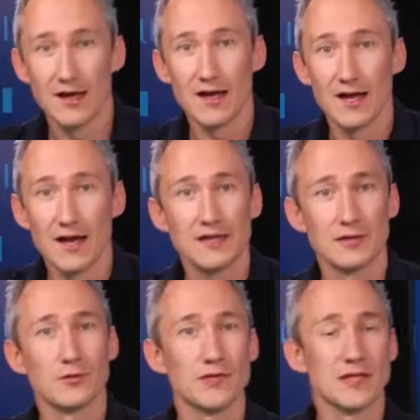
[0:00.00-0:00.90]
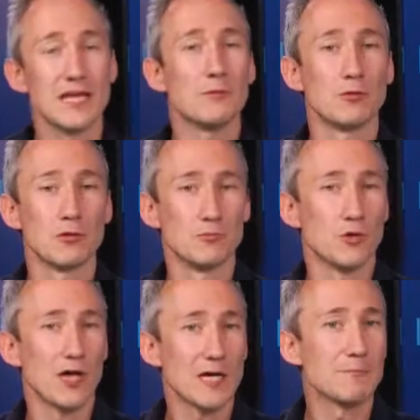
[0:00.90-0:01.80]
I can only enable and run
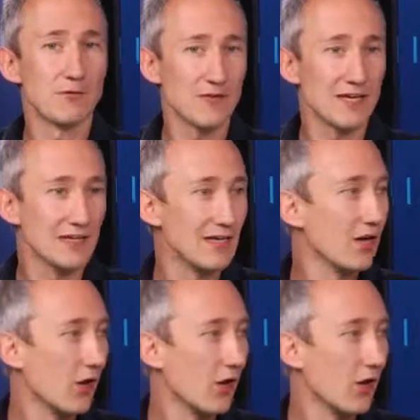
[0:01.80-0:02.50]
Hyper-V